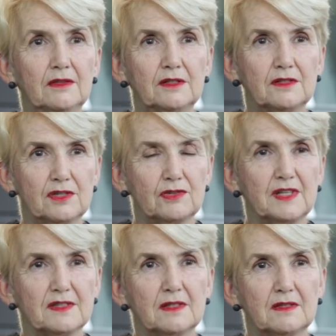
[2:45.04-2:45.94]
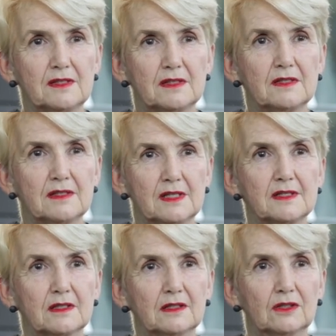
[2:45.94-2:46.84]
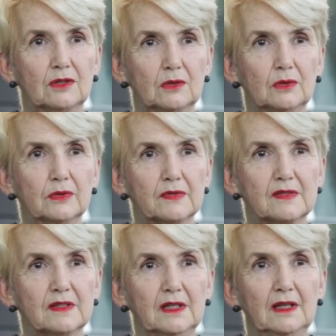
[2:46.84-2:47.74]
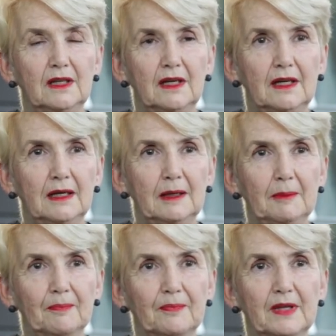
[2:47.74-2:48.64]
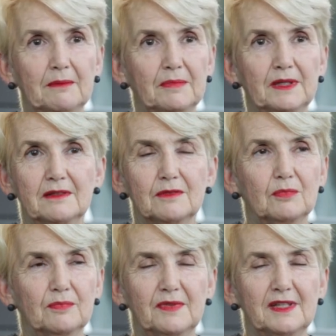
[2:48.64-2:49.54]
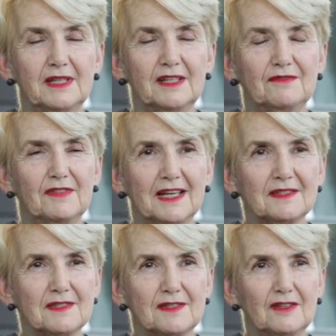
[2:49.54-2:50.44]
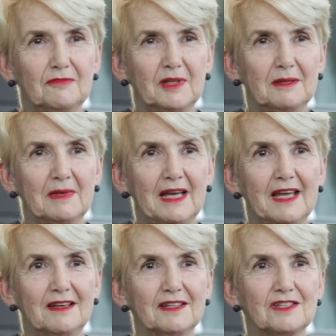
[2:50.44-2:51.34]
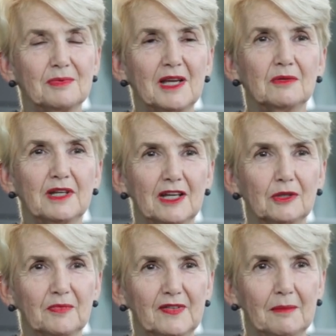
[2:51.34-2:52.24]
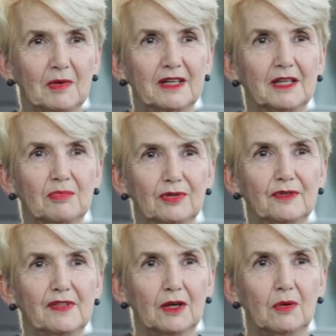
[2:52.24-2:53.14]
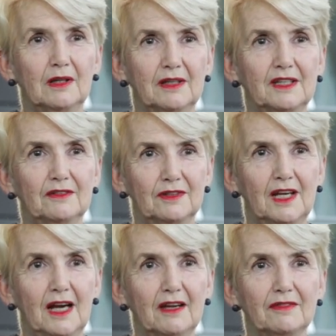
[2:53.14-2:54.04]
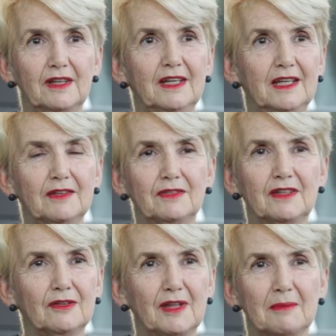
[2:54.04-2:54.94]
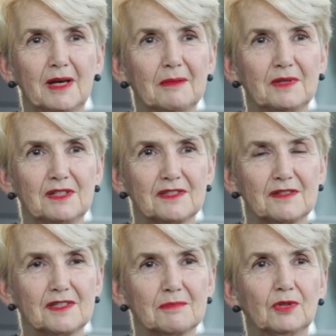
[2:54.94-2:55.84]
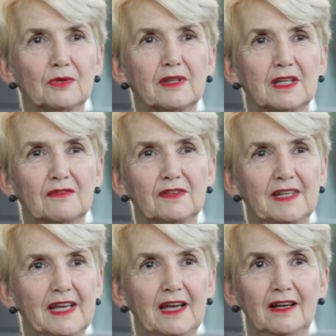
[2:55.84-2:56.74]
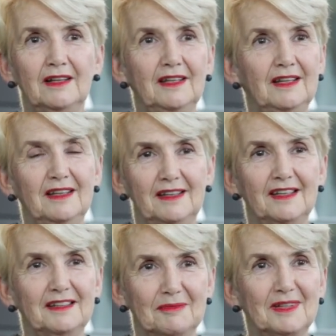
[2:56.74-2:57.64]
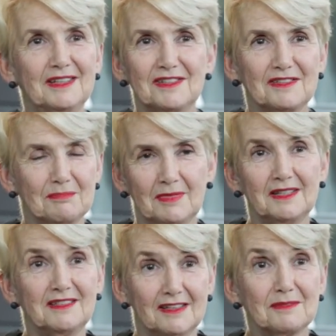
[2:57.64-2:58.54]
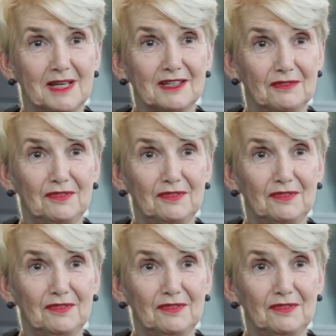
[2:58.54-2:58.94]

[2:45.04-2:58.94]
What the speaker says: the distress that this disease can cause. But the advances that have been made and to be able to help someone improve their quality of life, even though that might be just a small thing for now, it does make you